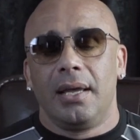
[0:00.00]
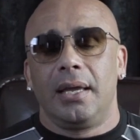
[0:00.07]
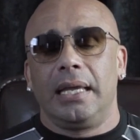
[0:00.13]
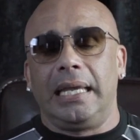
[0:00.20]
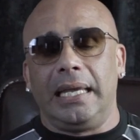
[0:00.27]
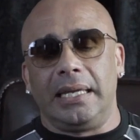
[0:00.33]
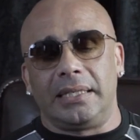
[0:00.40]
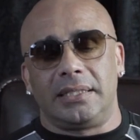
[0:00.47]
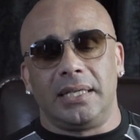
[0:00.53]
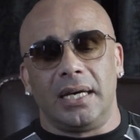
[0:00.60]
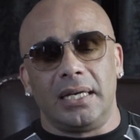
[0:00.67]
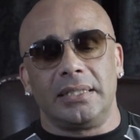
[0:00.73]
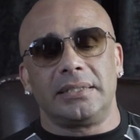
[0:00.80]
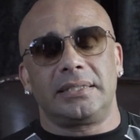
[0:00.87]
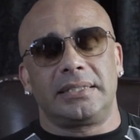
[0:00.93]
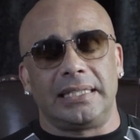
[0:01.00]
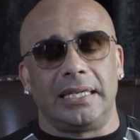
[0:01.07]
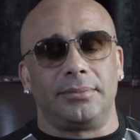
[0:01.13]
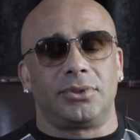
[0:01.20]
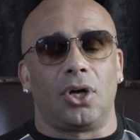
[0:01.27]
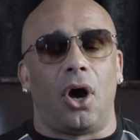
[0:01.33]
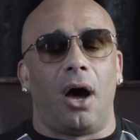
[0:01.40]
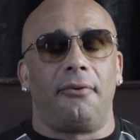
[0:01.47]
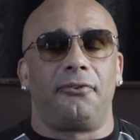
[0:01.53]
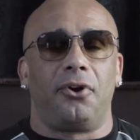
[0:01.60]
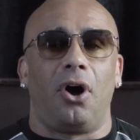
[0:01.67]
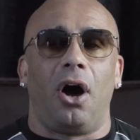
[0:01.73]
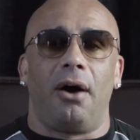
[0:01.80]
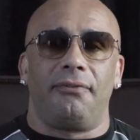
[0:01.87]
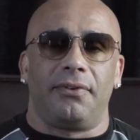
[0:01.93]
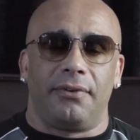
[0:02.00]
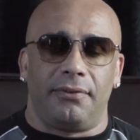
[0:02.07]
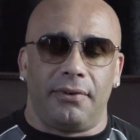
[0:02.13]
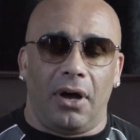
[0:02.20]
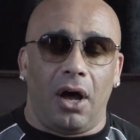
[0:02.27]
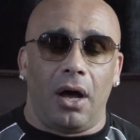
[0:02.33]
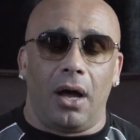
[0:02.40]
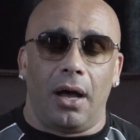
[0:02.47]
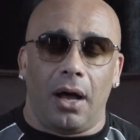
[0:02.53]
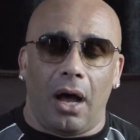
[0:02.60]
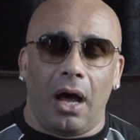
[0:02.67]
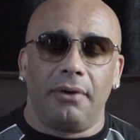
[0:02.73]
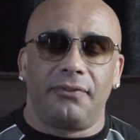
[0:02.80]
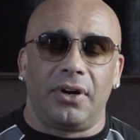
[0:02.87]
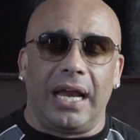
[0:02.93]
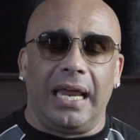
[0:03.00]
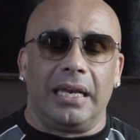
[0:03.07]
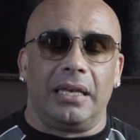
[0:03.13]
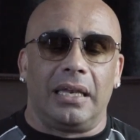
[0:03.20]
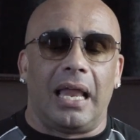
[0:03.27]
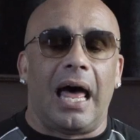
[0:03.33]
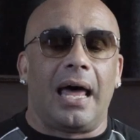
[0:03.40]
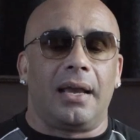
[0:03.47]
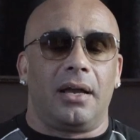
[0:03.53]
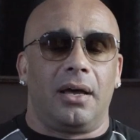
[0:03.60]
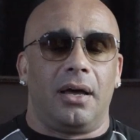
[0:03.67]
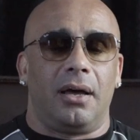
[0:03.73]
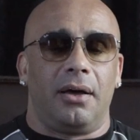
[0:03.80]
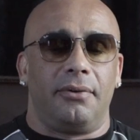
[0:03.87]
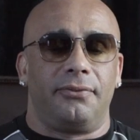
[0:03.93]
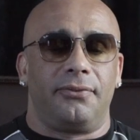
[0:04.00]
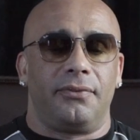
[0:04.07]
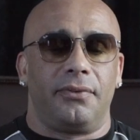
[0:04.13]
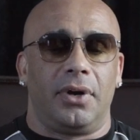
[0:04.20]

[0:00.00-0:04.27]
He does seem to offer a lot of